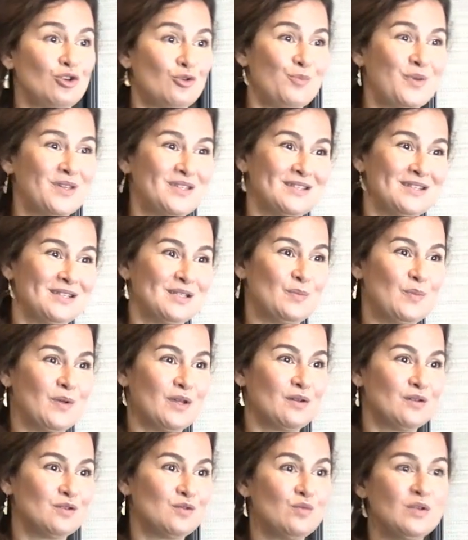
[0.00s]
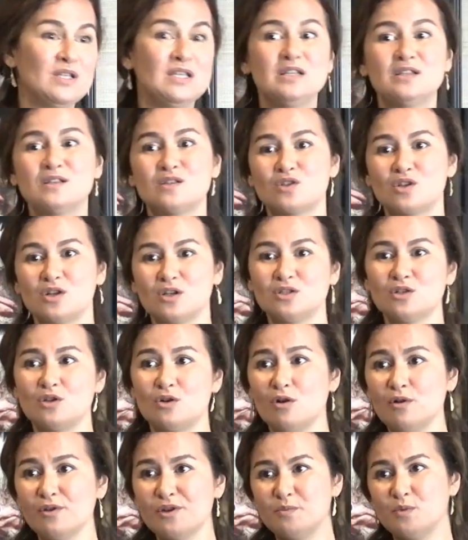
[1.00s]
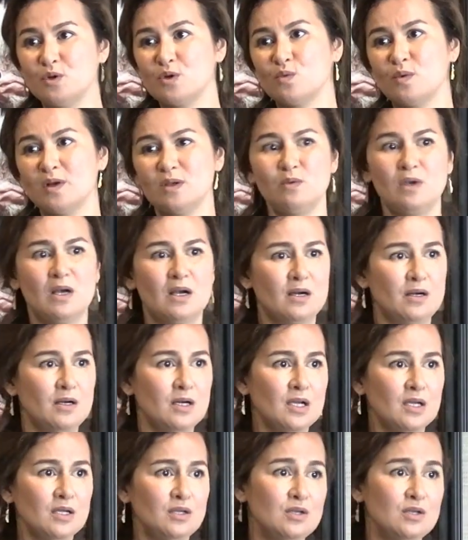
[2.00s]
your business because we need structure all the more when we are